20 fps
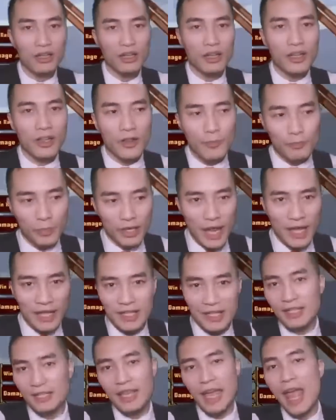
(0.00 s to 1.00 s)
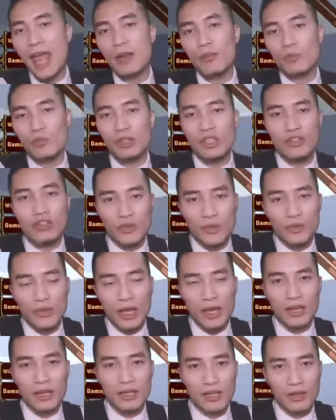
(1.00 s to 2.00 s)
But I can't really do that
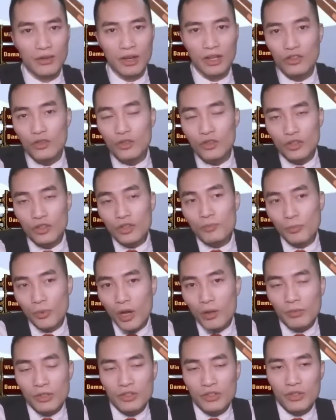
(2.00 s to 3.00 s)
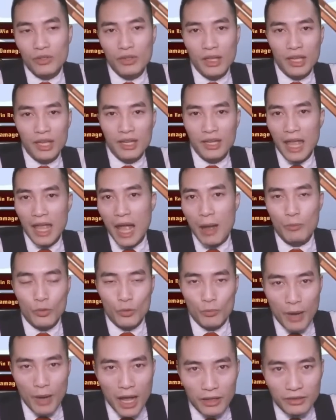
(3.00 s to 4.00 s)
in here. And you could probably do that in
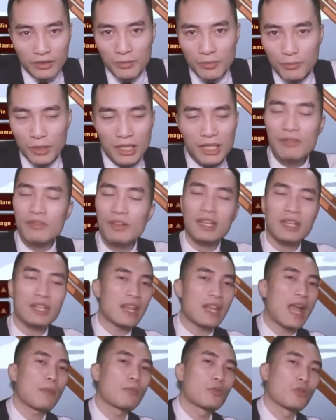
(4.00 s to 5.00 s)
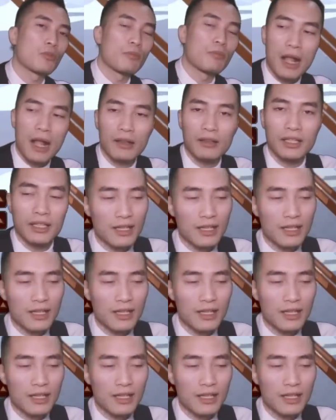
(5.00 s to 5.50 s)
abnormality, but even in abnormality,